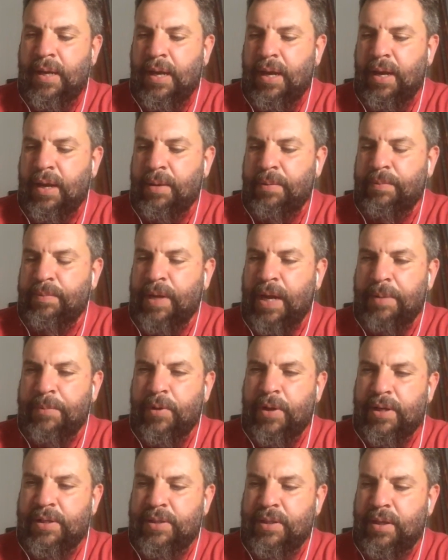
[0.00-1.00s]

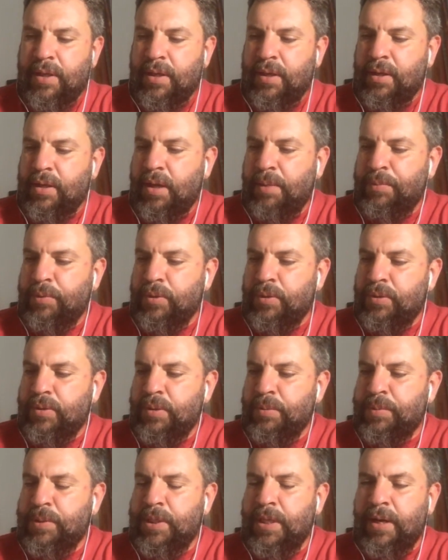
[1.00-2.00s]
Daimler has a couple of
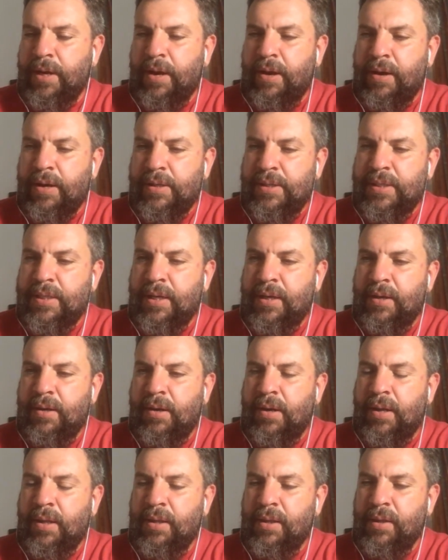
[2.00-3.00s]
subsidiaries here
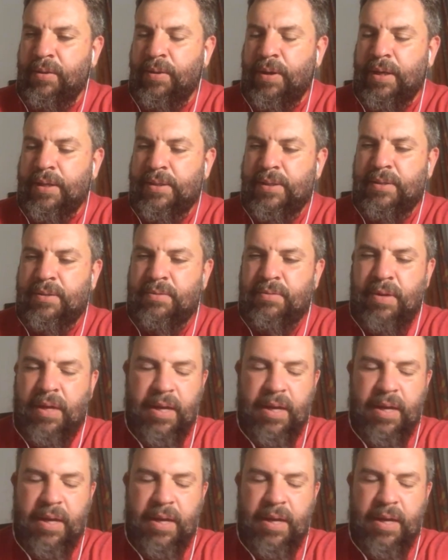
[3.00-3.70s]
in the U.S.